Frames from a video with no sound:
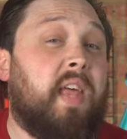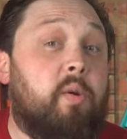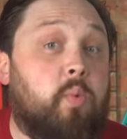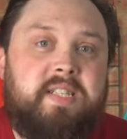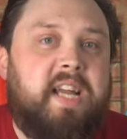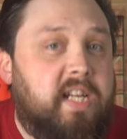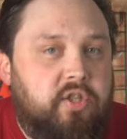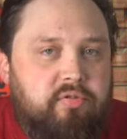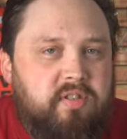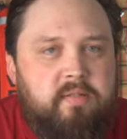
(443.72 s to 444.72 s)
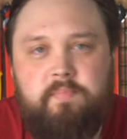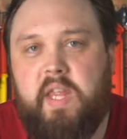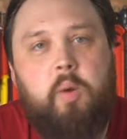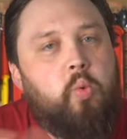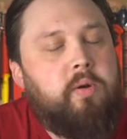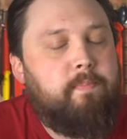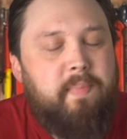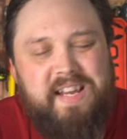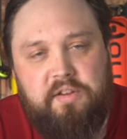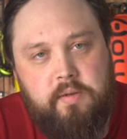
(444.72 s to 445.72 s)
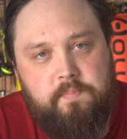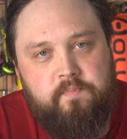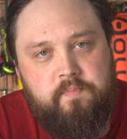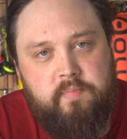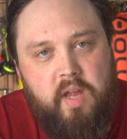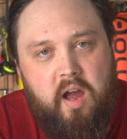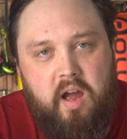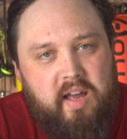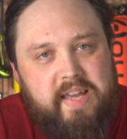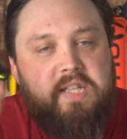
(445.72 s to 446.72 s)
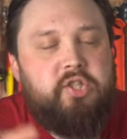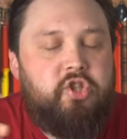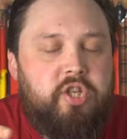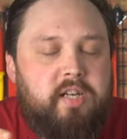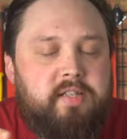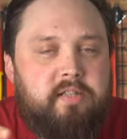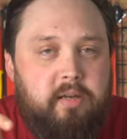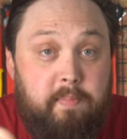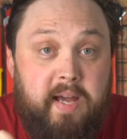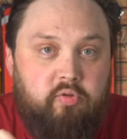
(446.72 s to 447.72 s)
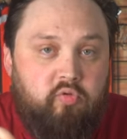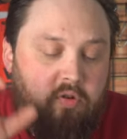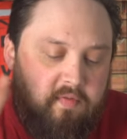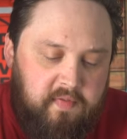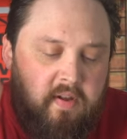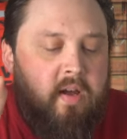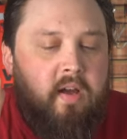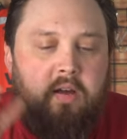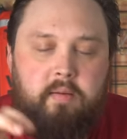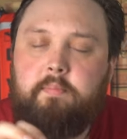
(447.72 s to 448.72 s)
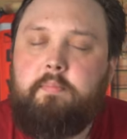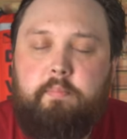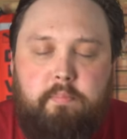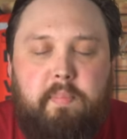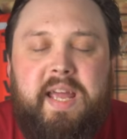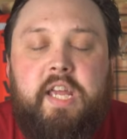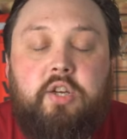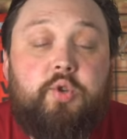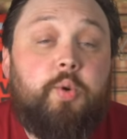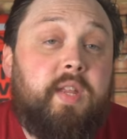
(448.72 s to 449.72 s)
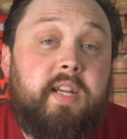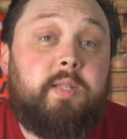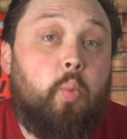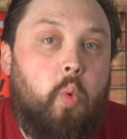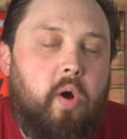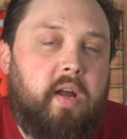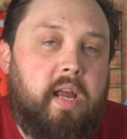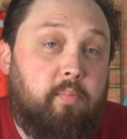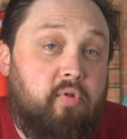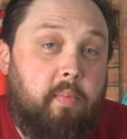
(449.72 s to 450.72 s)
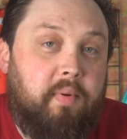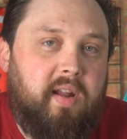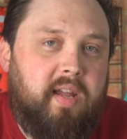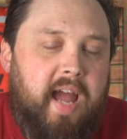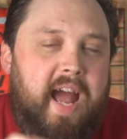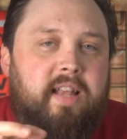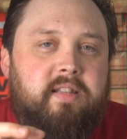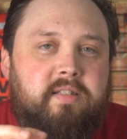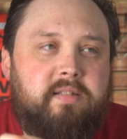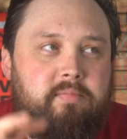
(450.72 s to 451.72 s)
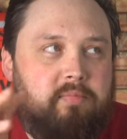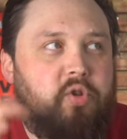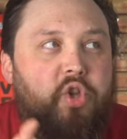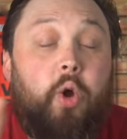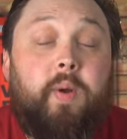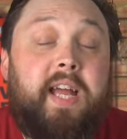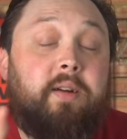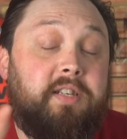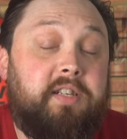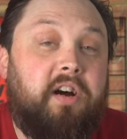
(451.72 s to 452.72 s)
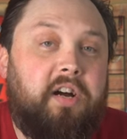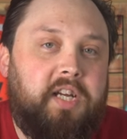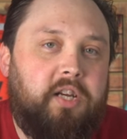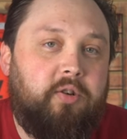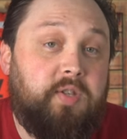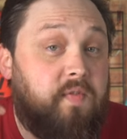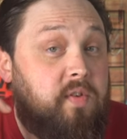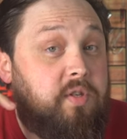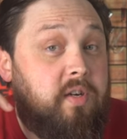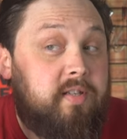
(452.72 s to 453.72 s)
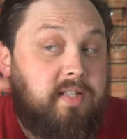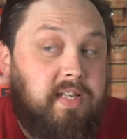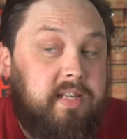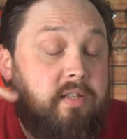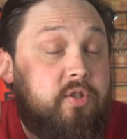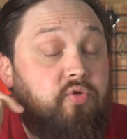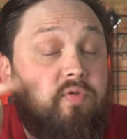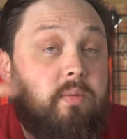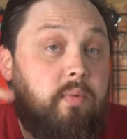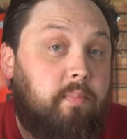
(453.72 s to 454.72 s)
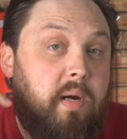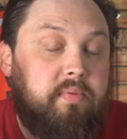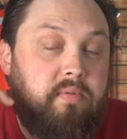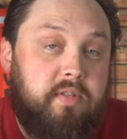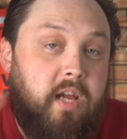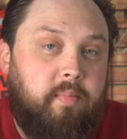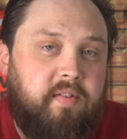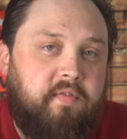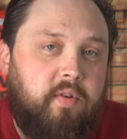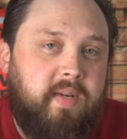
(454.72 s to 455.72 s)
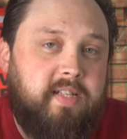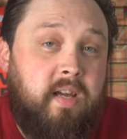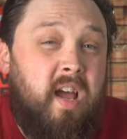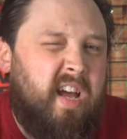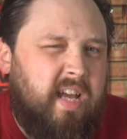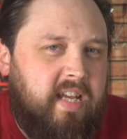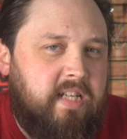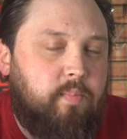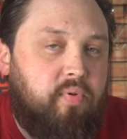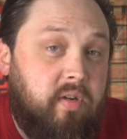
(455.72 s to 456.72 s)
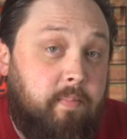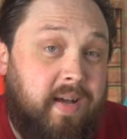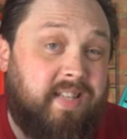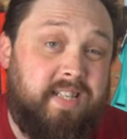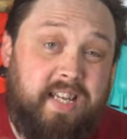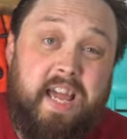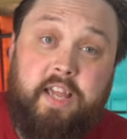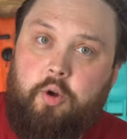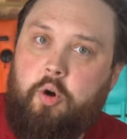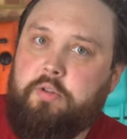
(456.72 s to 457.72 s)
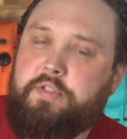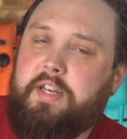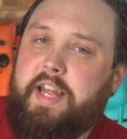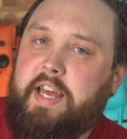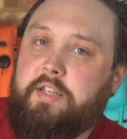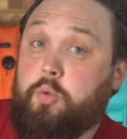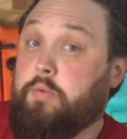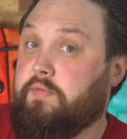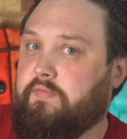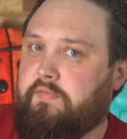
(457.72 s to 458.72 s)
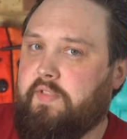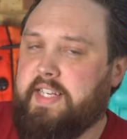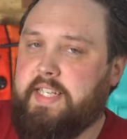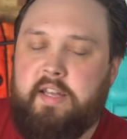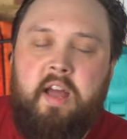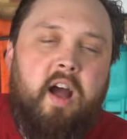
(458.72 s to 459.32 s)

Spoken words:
they were dangerous, they wouldn't make them. It's just a matter of making sure that it's working properly and knowing how to diagnose. If you start seeing a stream of bubbles coming from it, it's probably best to get your alternate air source ready,